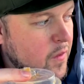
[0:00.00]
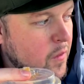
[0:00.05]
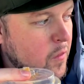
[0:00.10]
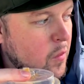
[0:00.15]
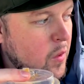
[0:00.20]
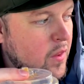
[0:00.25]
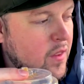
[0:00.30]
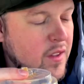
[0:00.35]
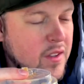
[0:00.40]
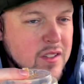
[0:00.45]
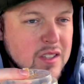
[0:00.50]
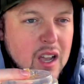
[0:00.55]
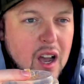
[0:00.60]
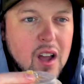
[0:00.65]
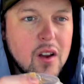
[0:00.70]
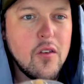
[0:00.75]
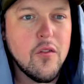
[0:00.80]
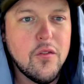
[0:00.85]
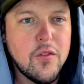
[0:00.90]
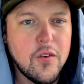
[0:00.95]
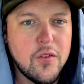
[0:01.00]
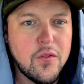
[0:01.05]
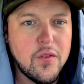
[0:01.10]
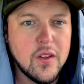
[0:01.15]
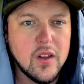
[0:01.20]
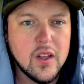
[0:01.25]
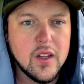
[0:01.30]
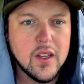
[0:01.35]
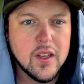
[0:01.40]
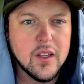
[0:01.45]

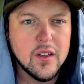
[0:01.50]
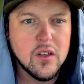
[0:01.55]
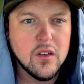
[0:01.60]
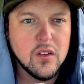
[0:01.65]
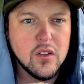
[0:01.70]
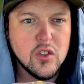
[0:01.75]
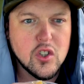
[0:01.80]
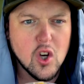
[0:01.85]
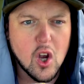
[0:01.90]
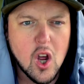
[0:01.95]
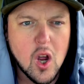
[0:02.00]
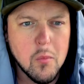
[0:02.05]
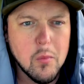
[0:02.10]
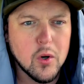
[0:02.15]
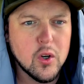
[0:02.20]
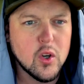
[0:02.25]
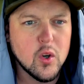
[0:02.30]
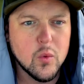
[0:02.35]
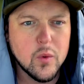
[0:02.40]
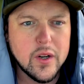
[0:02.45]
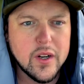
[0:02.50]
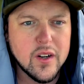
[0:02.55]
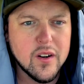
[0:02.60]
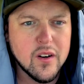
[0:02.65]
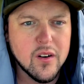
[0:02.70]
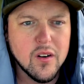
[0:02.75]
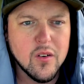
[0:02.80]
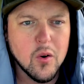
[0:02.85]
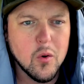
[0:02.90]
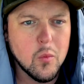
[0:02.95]
unfulfilling job or
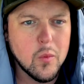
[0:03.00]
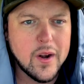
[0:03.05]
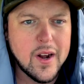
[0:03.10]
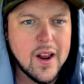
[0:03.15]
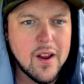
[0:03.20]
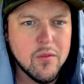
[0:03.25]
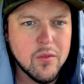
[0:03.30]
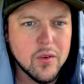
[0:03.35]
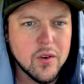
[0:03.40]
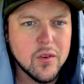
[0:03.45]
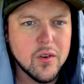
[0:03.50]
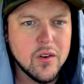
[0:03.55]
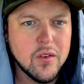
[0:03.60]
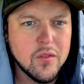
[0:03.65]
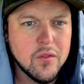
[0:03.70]
career or whatever.